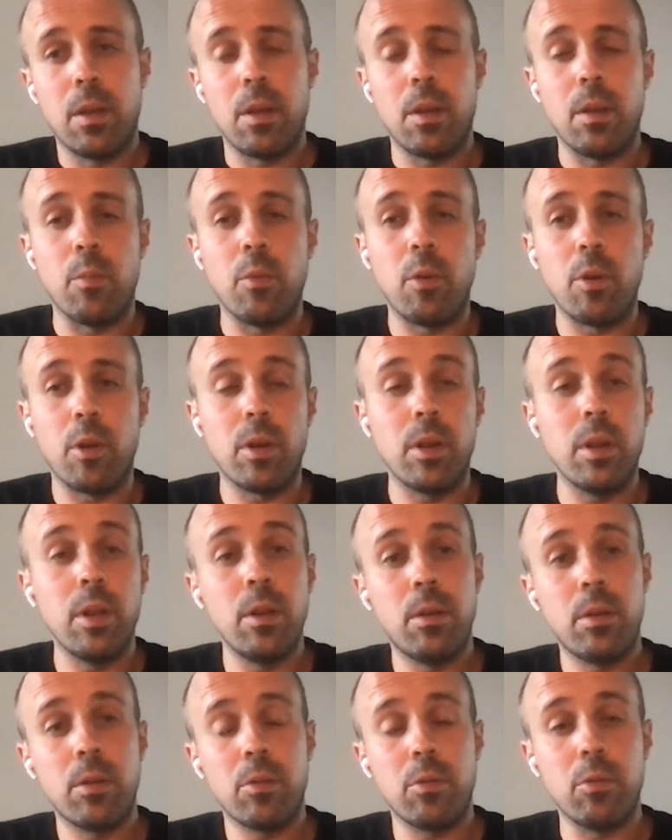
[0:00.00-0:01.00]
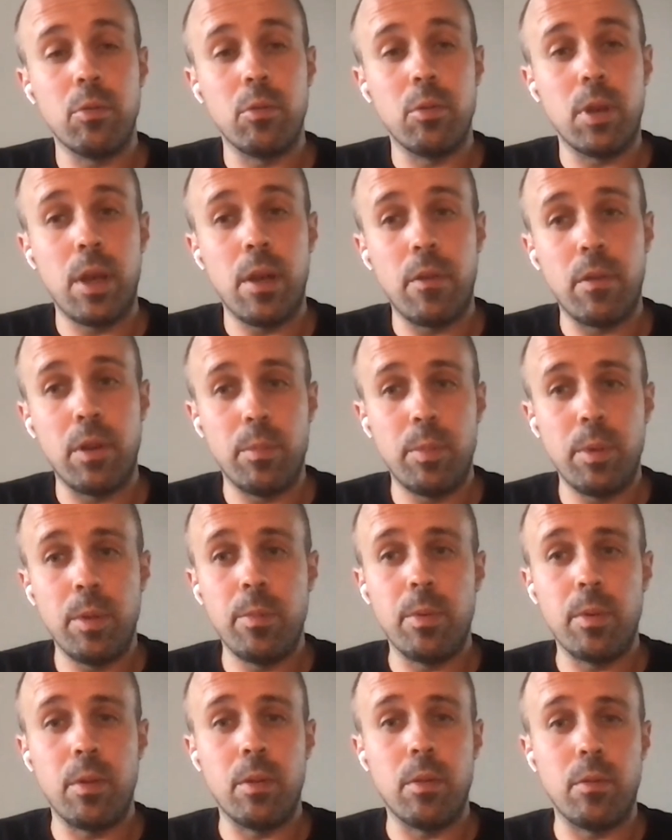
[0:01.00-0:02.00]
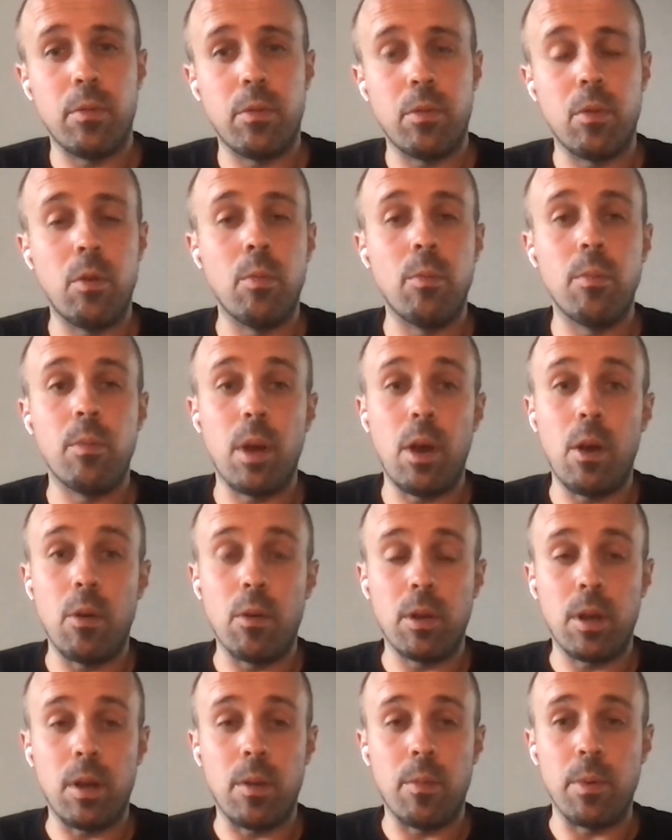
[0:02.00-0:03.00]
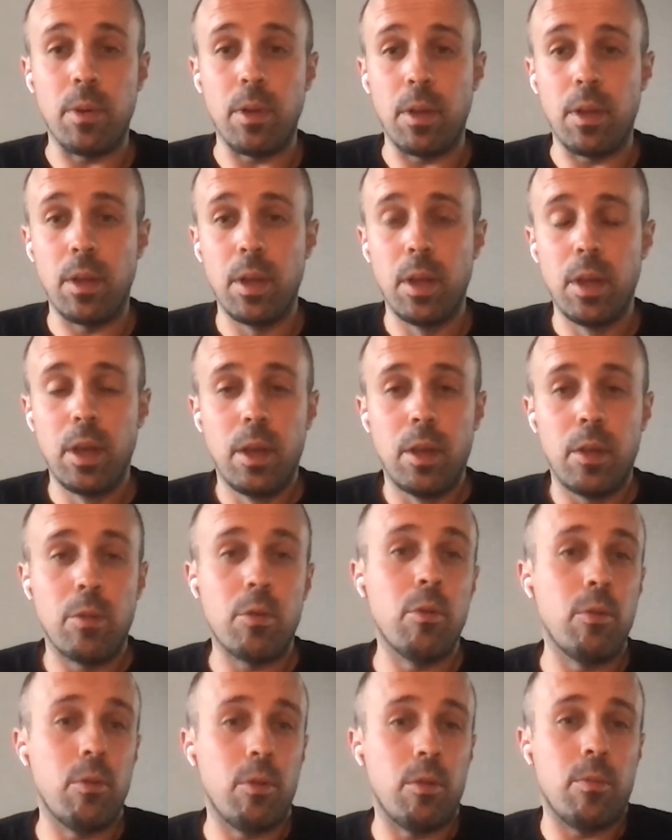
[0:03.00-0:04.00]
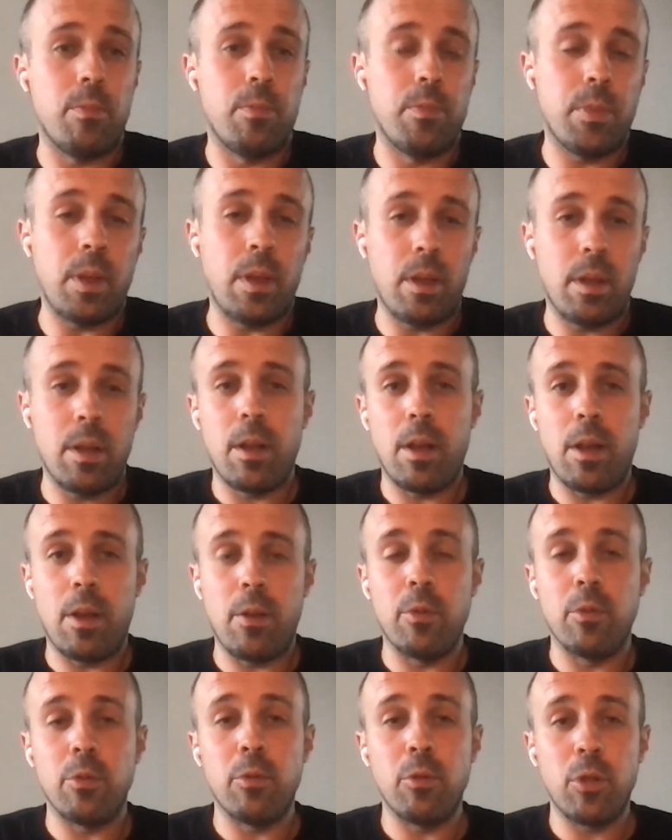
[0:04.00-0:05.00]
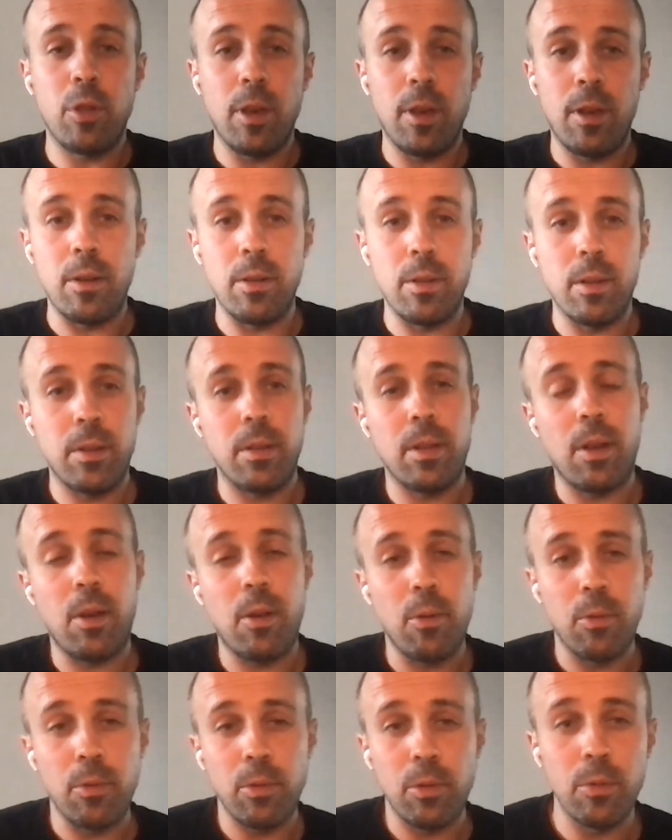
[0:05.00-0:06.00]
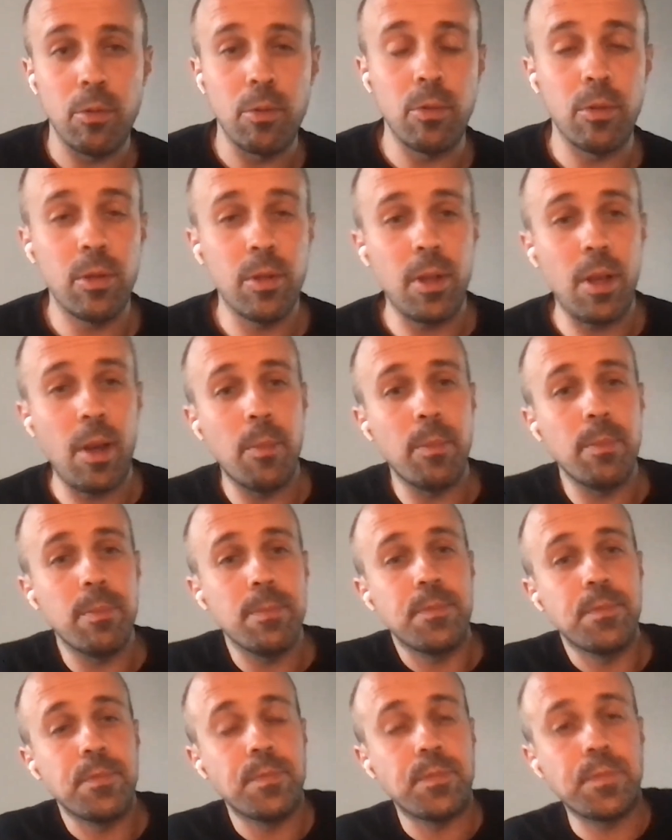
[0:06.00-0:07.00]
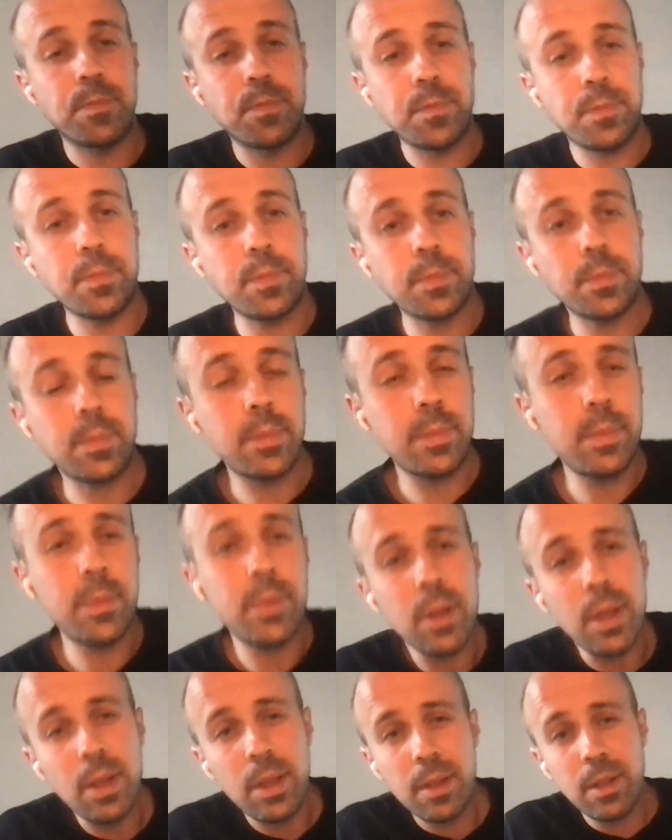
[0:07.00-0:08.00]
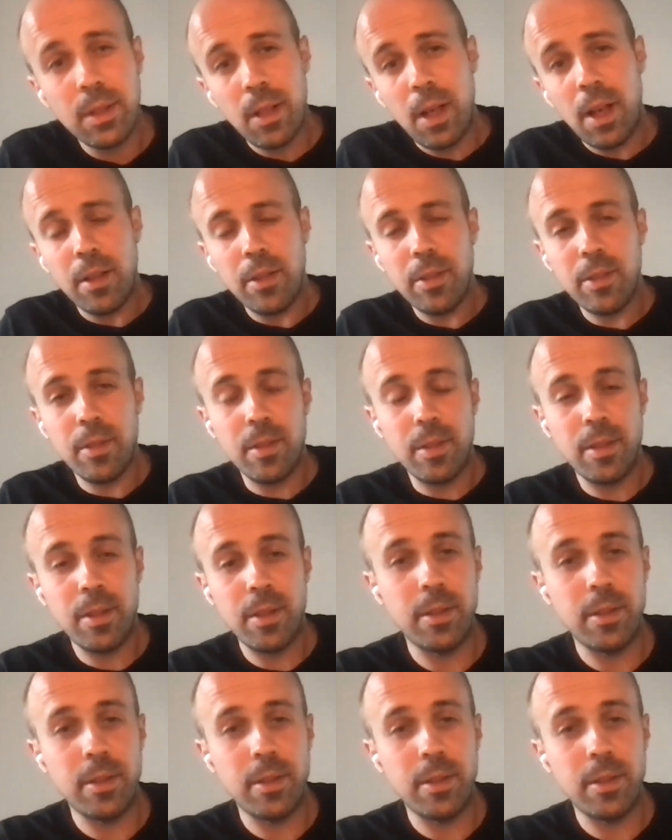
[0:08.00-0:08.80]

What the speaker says: more clear to every people from our company. So, I want to share now you some slides.